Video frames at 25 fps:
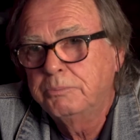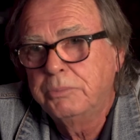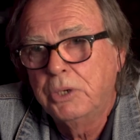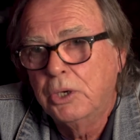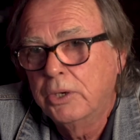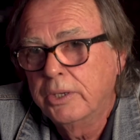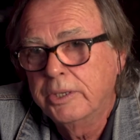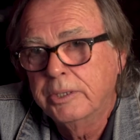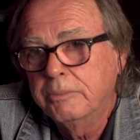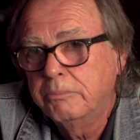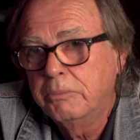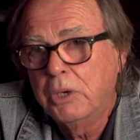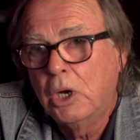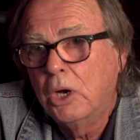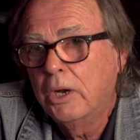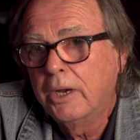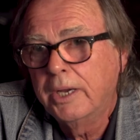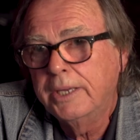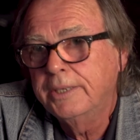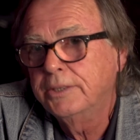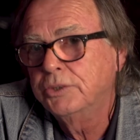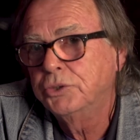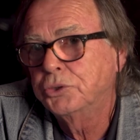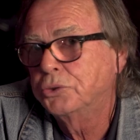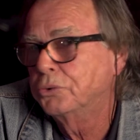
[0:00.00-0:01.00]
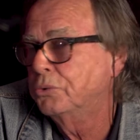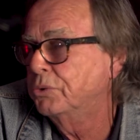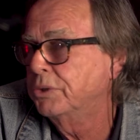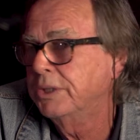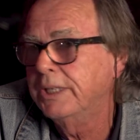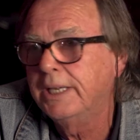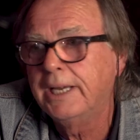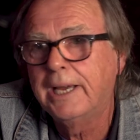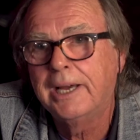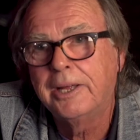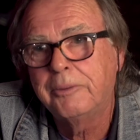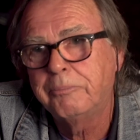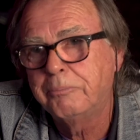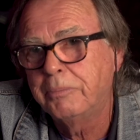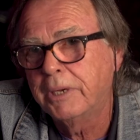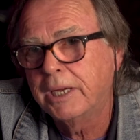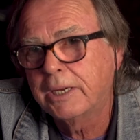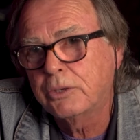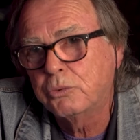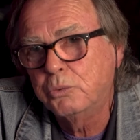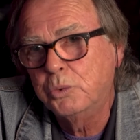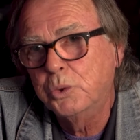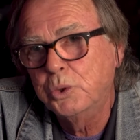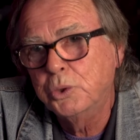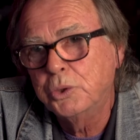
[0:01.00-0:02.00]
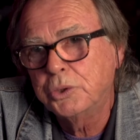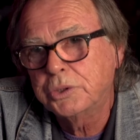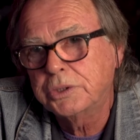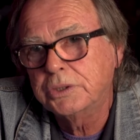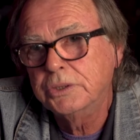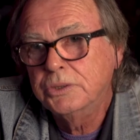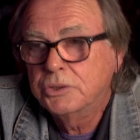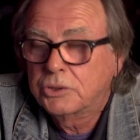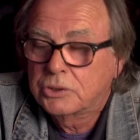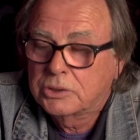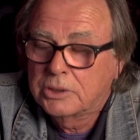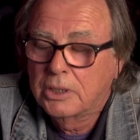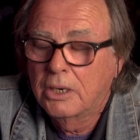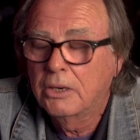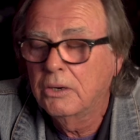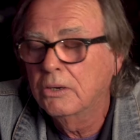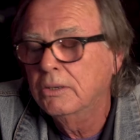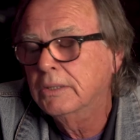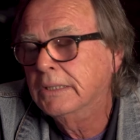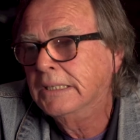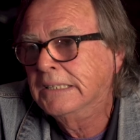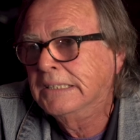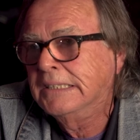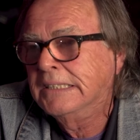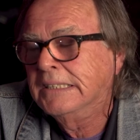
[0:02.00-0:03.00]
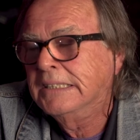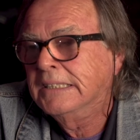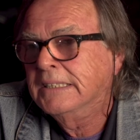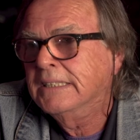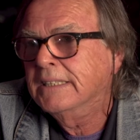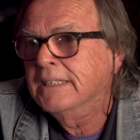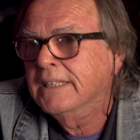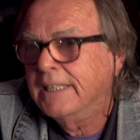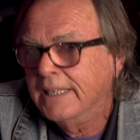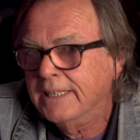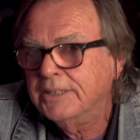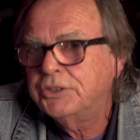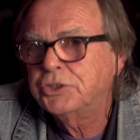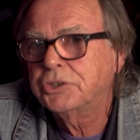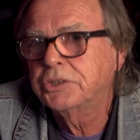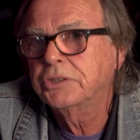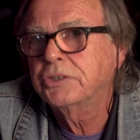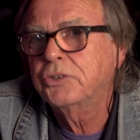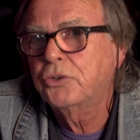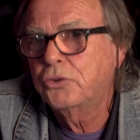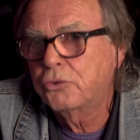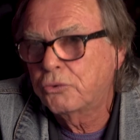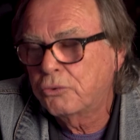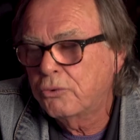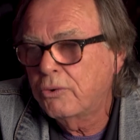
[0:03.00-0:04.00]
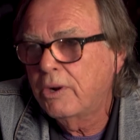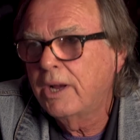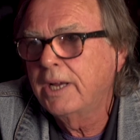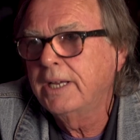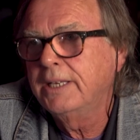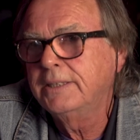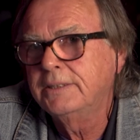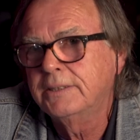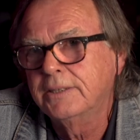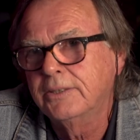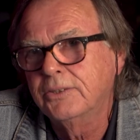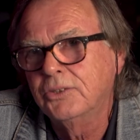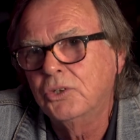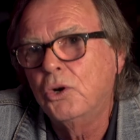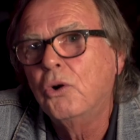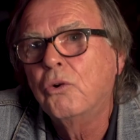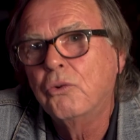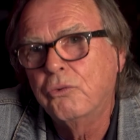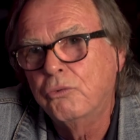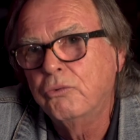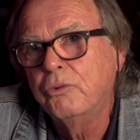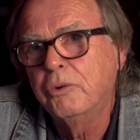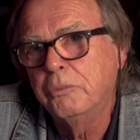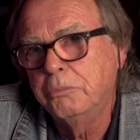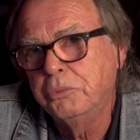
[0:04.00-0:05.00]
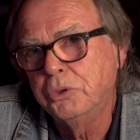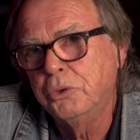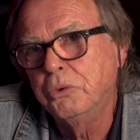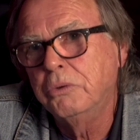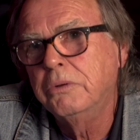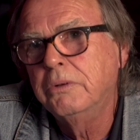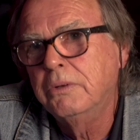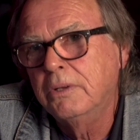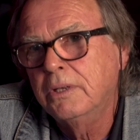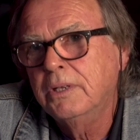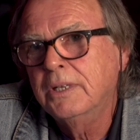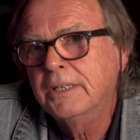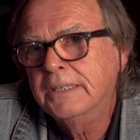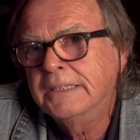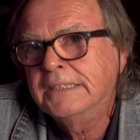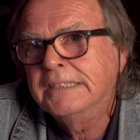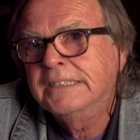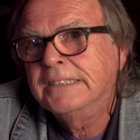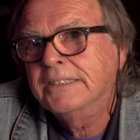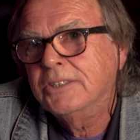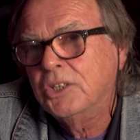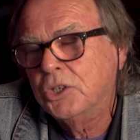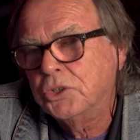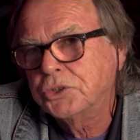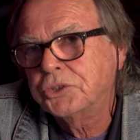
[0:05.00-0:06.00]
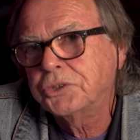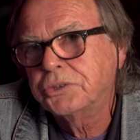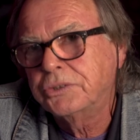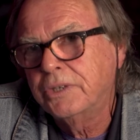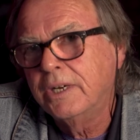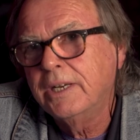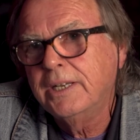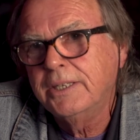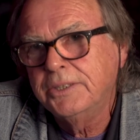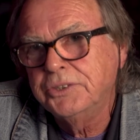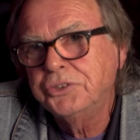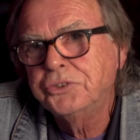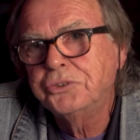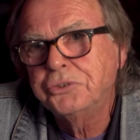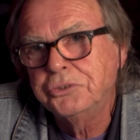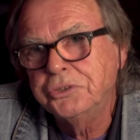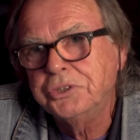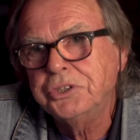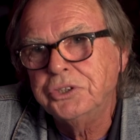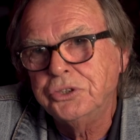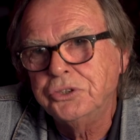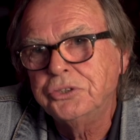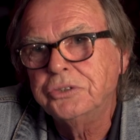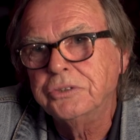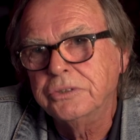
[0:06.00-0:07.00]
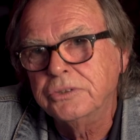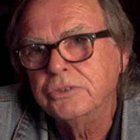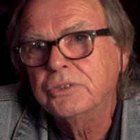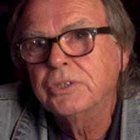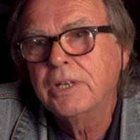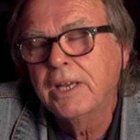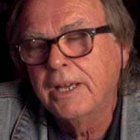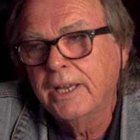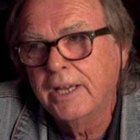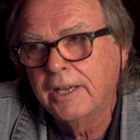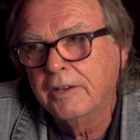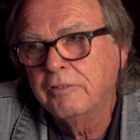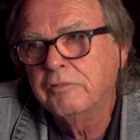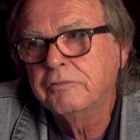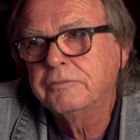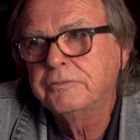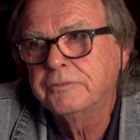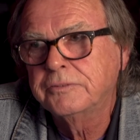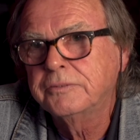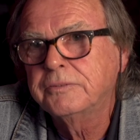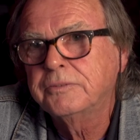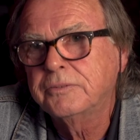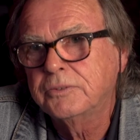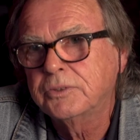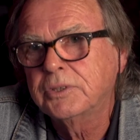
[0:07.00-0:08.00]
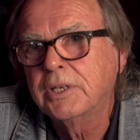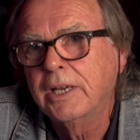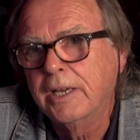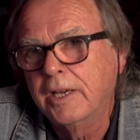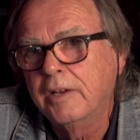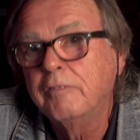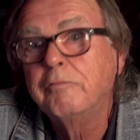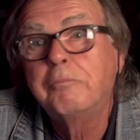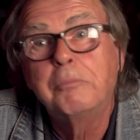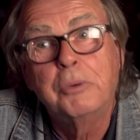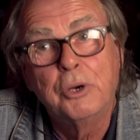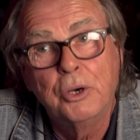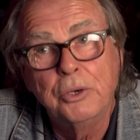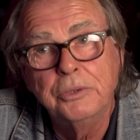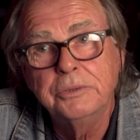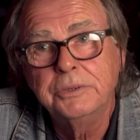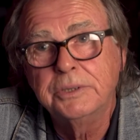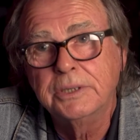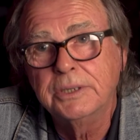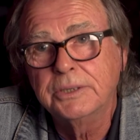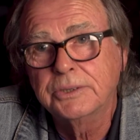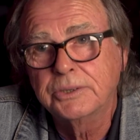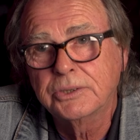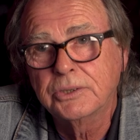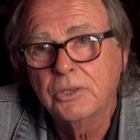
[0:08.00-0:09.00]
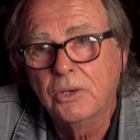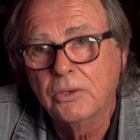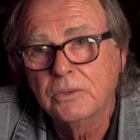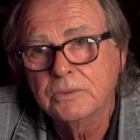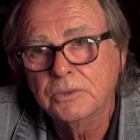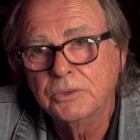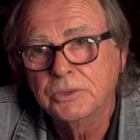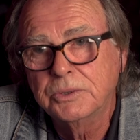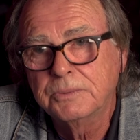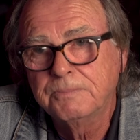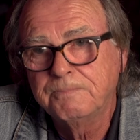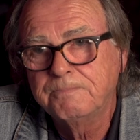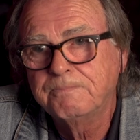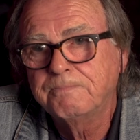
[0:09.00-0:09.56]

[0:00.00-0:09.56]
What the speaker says: by the miners or the outback workers. So it's a great and honourable Australian tradition to have protest songs.